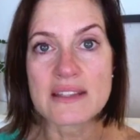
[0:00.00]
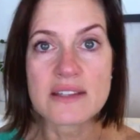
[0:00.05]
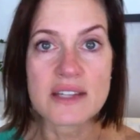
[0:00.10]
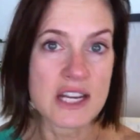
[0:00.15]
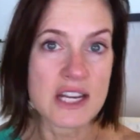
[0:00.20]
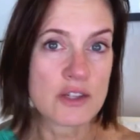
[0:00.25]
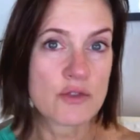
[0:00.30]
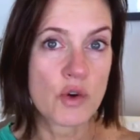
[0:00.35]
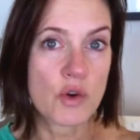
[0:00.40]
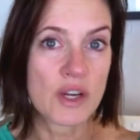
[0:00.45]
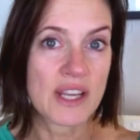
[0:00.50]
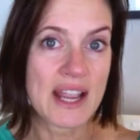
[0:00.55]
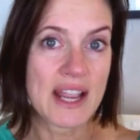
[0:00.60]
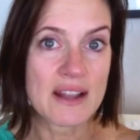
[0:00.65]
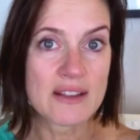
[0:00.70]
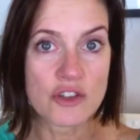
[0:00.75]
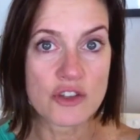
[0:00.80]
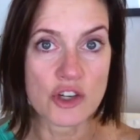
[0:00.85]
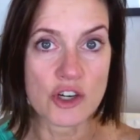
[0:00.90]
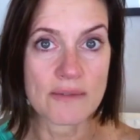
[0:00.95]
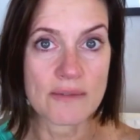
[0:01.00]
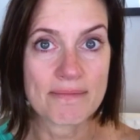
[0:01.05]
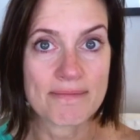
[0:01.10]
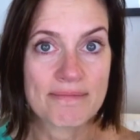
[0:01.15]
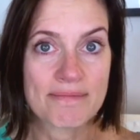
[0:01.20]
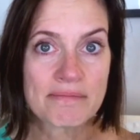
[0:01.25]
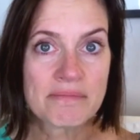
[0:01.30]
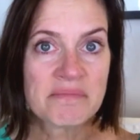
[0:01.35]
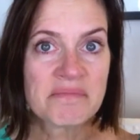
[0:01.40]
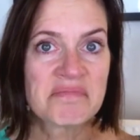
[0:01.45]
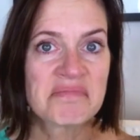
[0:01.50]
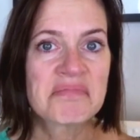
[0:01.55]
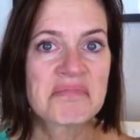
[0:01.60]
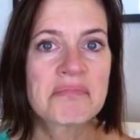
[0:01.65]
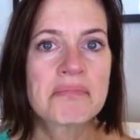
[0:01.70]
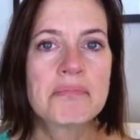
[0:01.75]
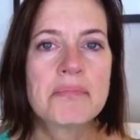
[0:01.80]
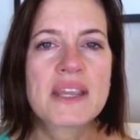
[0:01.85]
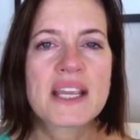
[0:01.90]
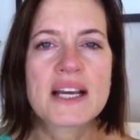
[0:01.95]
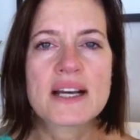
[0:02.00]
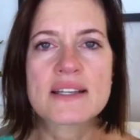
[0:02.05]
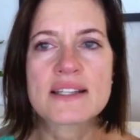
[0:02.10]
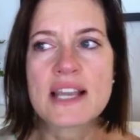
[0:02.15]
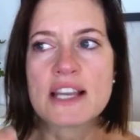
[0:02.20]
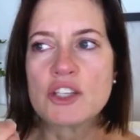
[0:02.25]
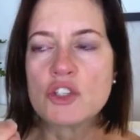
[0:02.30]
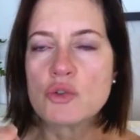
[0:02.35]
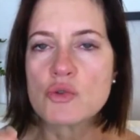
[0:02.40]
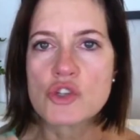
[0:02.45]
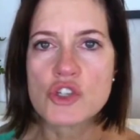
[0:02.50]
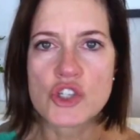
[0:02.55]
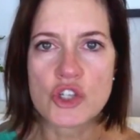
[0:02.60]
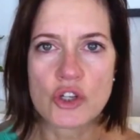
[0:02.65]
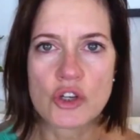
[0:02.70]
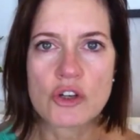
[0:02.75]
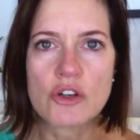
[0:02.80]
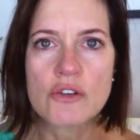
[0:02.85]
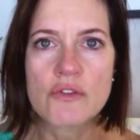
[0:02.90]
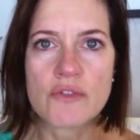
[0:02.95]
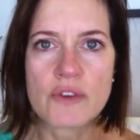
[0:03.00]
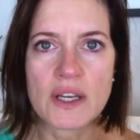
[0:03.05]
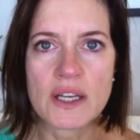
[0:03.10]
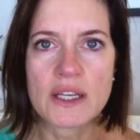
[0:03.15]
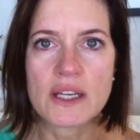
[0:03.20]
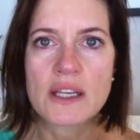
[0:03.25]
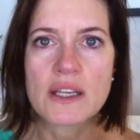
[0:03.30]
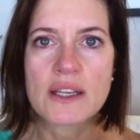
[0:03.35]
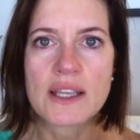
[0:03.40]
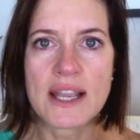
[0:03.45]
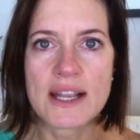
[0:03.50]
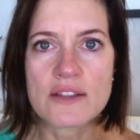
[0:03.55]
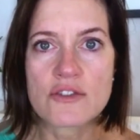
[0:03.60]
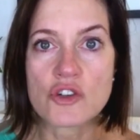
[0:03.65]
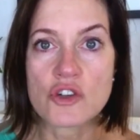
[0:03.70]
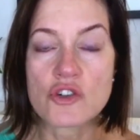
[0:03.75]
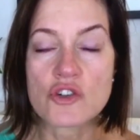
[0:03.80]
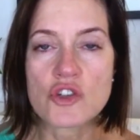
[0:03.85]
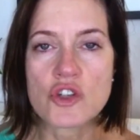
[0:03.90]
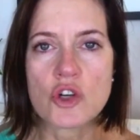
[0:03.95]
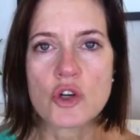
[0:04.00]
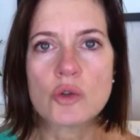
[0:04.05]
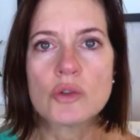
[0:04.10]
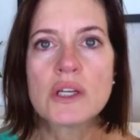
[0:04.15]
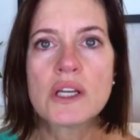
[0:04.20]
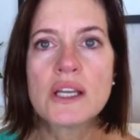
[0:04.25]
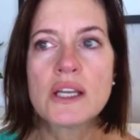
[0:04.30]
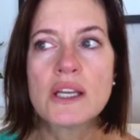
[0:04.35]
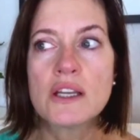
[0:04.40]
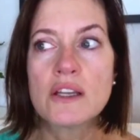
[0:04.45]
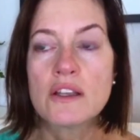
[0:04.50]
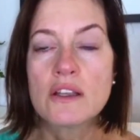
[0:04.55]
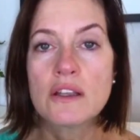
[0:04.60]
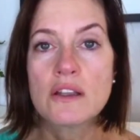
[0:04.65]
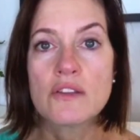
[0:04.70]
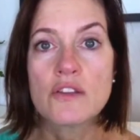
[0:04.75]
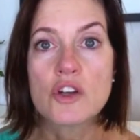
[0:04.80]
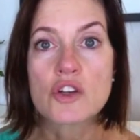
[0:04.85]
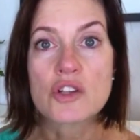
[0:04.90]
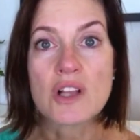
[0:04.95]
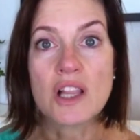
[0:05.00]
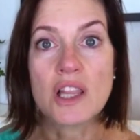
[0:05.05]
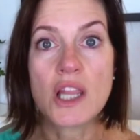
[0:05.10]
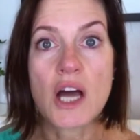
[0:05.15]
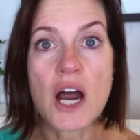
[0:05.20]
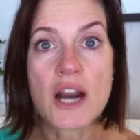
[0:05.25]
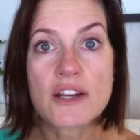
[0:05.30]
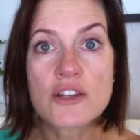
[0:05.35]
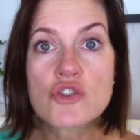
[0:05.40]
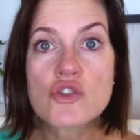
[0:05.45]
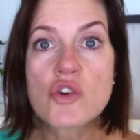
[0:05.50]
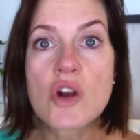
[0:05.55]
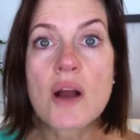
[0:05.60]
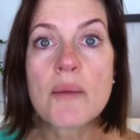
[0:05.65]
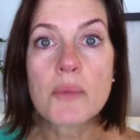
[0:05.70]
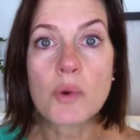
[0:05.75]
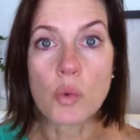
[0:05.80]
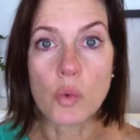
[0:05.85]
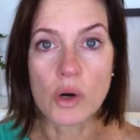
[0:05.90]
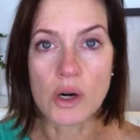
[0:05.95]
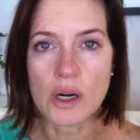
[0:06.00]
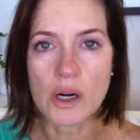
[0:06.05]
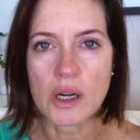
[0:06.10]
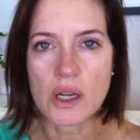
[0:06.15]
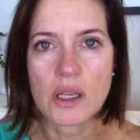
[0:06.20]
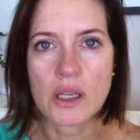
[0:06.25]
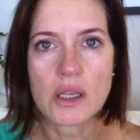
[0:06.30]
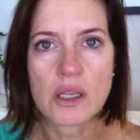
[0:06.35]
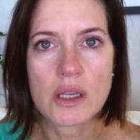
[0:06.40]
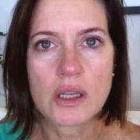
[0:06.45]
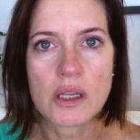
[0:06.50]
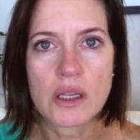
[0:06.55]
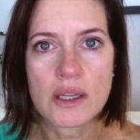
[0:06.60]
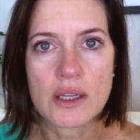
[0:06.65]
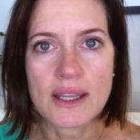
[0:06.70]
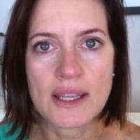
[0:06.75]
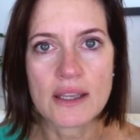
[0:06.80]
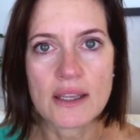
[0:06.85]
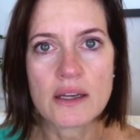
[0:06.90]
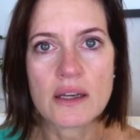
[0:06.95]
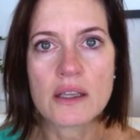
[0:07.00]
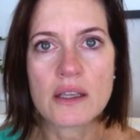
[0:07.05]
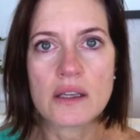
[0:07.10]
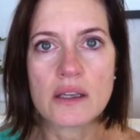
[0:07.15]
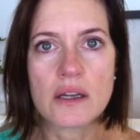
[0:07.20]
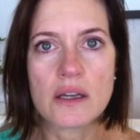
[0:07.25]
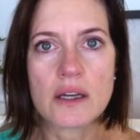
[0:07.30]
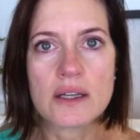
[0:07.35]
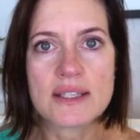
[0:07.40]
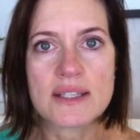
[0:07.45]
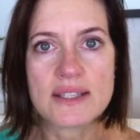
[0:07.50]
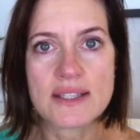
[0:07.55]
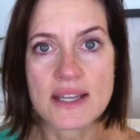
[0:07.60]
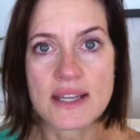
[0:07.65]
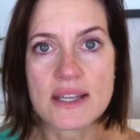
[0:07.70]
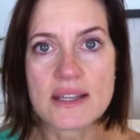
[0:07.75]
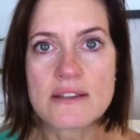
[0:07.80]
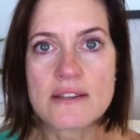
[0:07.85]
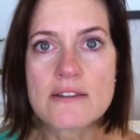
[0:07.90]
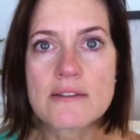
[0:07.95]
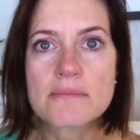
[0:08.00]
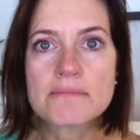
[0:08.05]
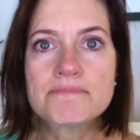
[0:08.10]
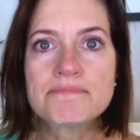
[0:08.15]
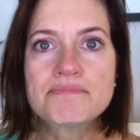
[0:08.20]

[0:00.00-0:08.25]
stage 4 cancer because I knew sugar fed cancer. So there's a lot of trauma work in a disease.